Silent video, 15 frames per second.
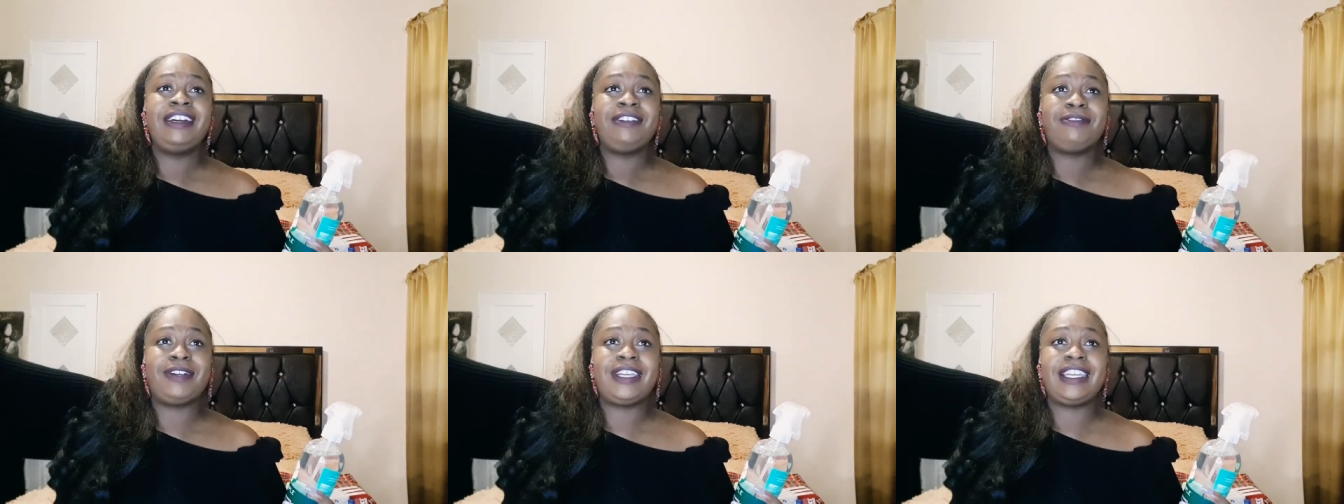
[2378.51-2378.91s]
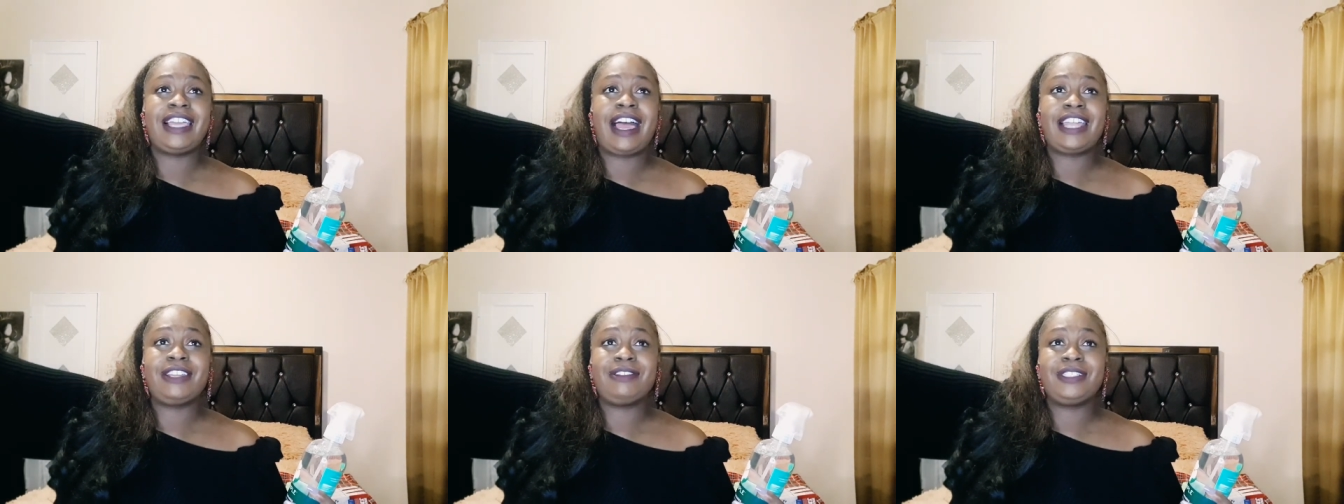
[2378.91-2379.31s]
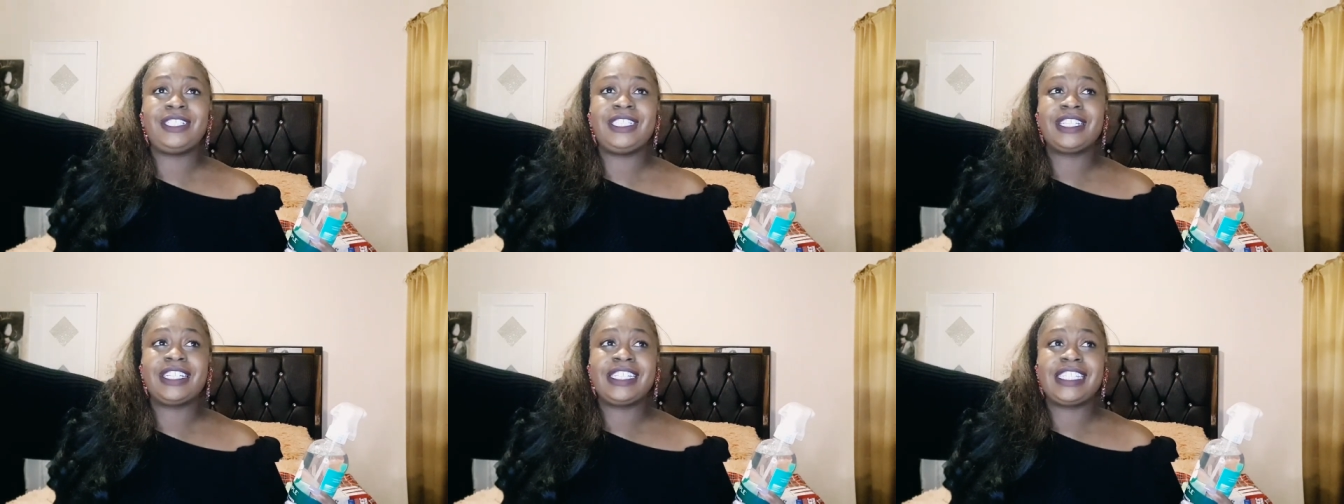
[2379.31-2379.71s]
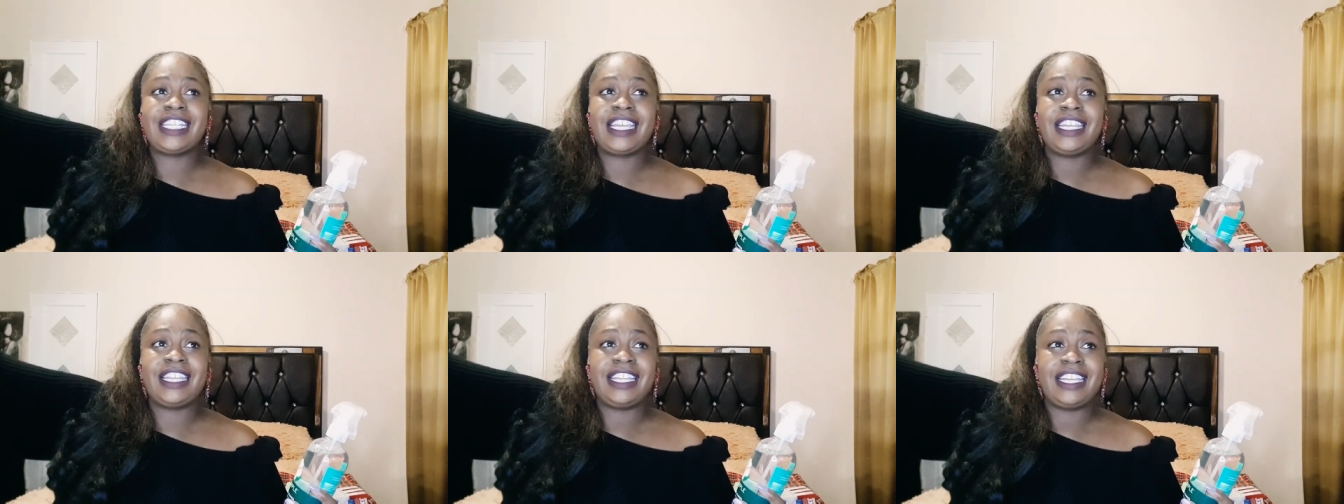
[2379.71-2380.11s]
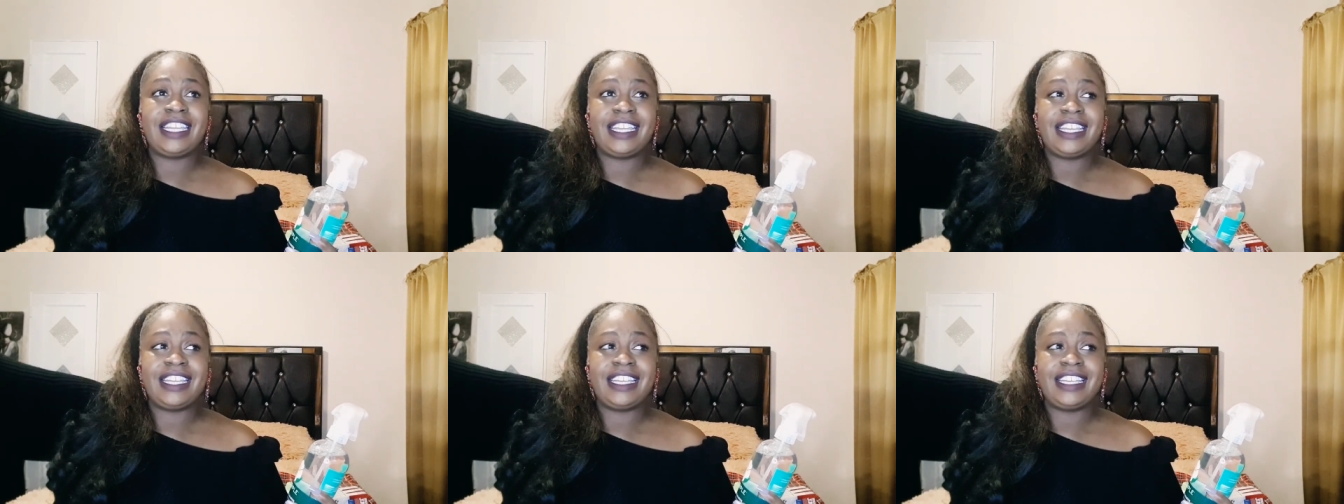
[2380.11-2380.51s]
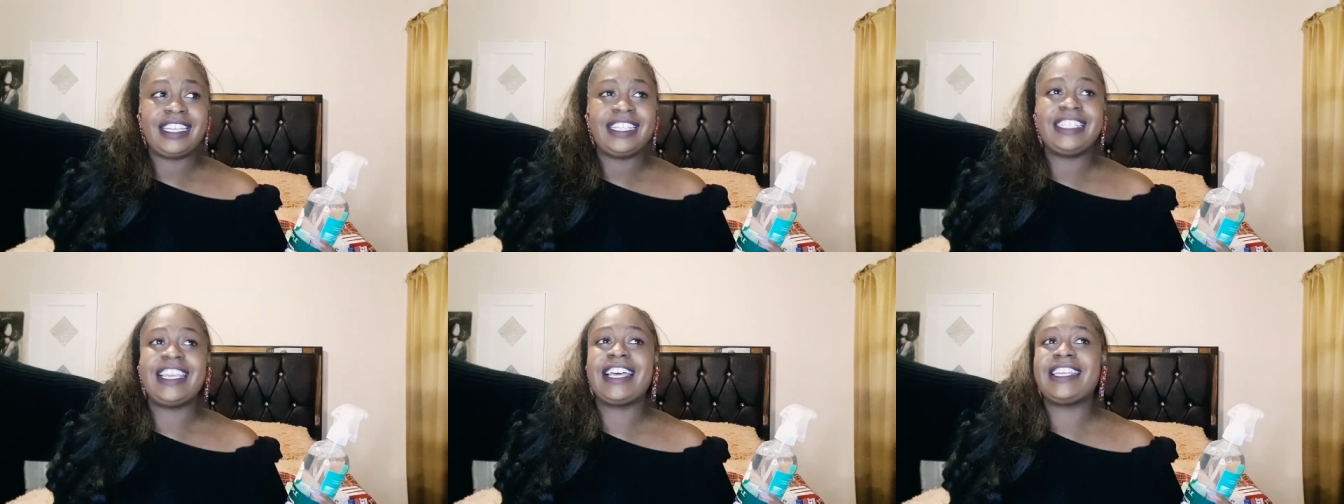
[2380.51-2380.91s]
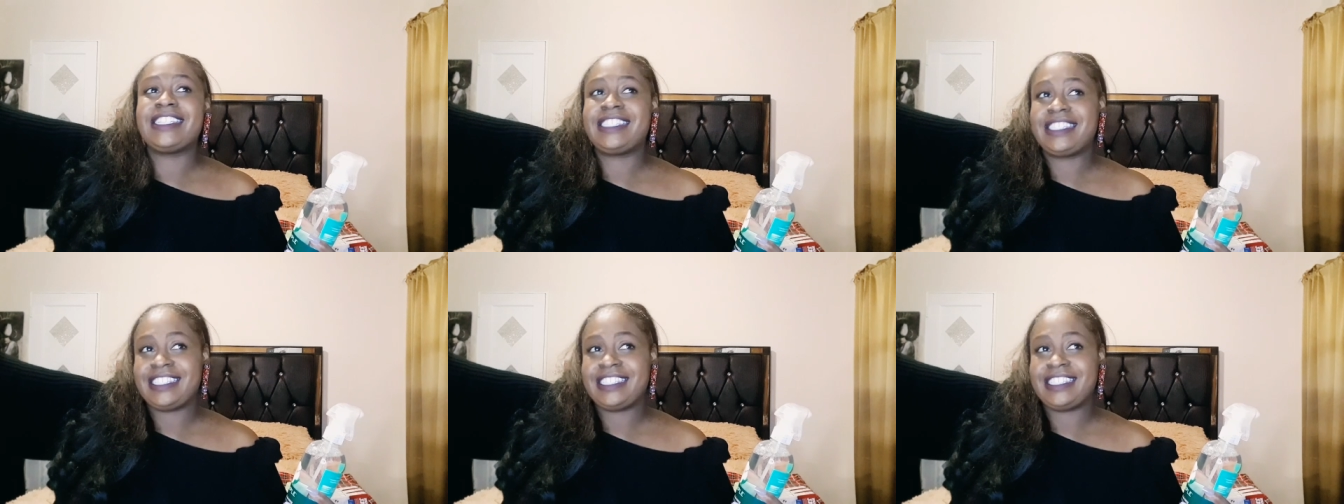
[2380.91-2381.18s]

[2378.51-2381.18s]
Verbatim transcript: Wait, I know she's going to say. Sarah, I hope you're all yes.